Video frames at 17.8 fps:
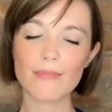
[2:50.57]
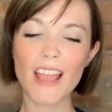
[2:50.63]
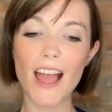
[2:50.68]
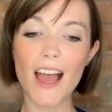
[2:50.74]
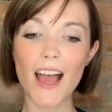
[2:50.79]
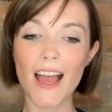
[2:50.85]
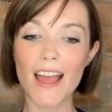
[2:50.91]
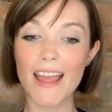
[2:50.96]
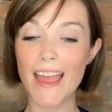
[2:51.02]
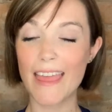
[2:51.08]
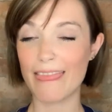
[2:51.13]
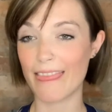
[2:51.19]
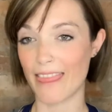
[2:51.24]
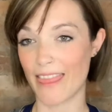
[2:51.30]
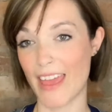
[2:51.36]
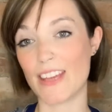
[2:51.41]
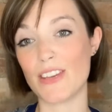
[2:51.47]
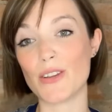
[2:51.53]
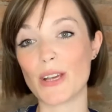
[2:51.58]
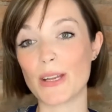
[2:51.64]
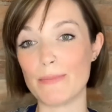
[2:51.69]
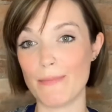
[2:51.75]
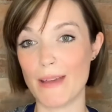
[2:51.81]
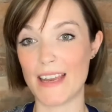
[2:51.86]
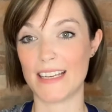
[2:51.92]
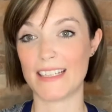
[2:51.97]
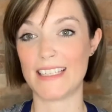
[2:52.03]
and then you can
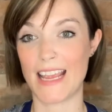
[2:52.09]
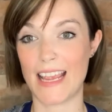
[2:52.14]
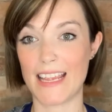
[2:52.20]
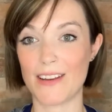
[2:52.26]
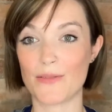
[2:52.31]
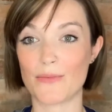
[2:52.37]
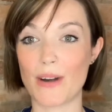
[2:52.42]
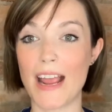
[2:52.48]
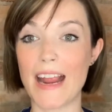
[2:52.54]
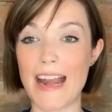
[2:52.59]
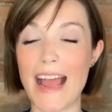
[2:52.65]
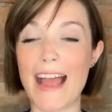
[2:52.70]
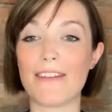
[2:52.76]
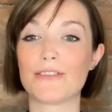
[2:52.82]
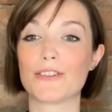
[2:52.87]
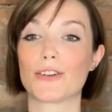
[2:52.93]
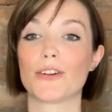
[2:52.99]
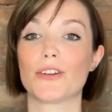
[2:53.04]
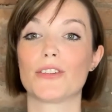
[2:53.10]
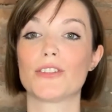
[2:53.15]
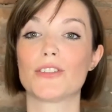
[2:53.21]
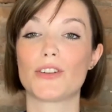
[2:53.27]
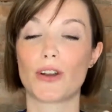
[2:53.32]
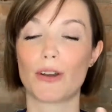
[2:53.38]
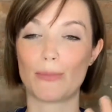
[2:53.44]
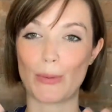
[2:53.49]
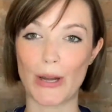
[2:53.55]
meditate right after and
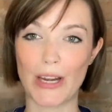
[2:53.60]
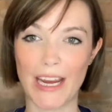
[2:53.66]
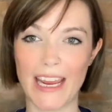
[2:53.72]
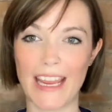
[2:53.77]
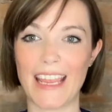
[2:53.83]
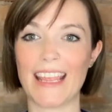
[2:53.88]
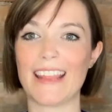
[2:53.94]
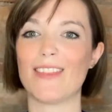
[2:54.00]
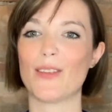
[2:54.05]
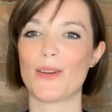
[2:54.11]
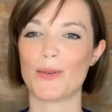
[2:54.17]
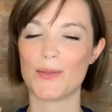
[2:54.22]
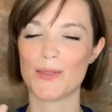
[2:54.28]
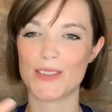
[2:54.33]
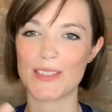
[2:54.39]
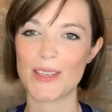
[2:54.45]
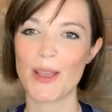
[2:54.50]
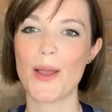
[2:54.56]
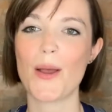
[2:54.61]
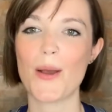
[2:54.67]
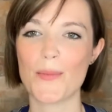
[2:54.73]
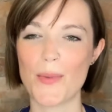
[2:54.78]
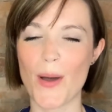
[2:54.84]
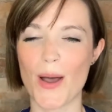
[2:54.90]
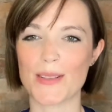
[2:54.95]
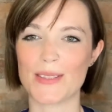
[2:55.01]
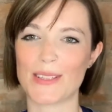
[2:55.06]
start bringing in those
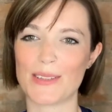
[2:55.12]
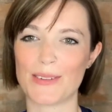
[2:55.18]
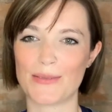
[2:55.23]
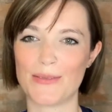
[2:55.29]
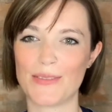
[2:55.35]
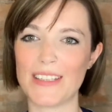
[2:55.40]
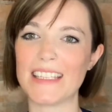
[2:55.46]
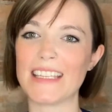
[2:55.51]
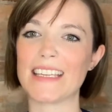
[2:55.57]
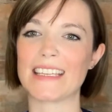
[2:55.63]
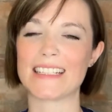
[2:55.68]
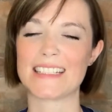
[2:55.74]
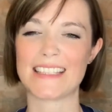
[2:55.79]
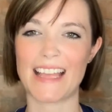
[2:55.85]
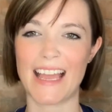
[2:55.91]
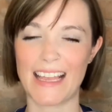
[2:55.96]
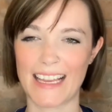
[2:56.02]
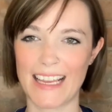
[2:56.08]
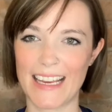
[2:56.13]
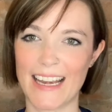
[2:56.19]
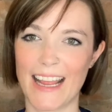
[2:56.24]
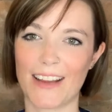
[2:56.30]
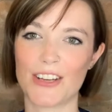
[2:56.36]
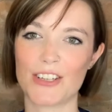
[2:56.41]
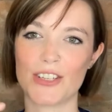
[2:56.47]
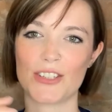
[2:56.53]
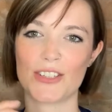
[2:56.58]
positive feelings and that
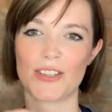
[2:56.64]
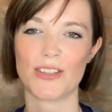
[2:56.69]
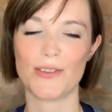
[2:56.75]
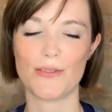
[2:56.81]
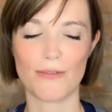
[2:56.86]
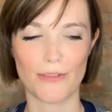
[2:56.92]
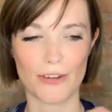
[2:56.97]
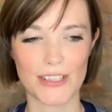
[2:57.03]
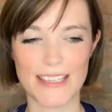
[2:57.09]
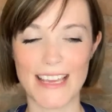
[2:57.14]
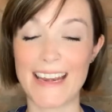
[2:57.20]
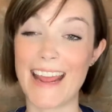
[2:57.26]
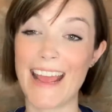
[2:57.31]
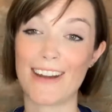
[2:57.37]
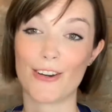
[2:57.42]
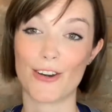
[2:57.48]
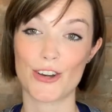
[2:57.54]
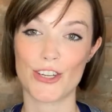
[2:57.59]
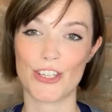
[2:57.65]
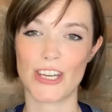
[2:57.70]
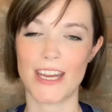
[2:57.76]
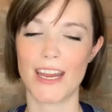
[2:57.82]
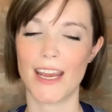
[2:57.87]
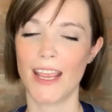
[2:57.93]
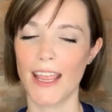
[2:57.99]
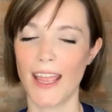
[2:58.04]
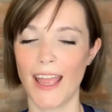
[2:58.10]
connection to the universe, that
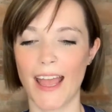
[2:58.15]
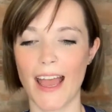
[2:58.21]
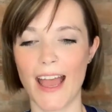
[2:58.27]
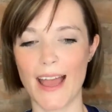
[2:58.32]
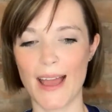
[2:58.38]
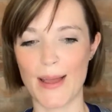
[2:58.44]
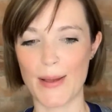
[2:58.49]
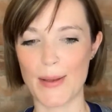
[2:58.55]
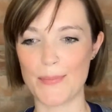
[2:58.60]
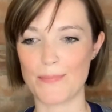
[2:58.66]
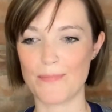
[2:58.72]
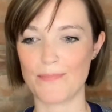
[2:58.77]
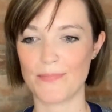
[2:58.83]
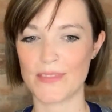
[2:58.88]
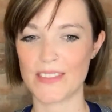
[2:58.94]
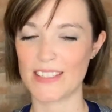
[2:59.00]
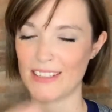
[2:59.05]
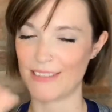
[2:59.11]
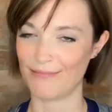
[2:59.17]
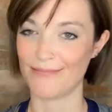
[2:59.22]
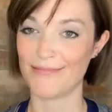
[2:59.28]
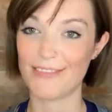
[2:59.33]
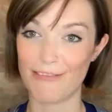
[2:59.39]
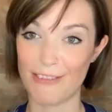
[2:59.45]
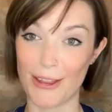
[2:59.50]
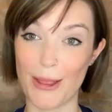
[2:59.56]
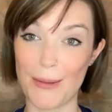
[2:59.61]
energy, to
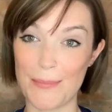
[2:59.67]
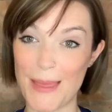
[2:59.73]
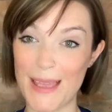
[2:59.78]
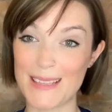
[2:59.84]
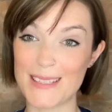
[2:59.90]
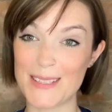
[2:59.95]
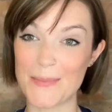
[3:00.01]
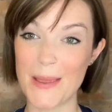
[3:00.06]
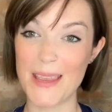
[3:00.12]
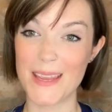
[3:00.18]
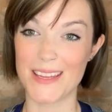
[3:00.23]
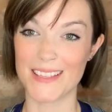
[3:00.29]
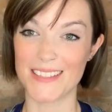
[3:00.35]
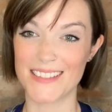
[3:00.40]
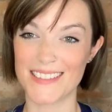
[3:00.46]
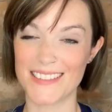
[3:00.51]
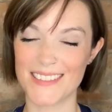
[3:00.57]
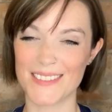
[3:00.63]
fill up that space.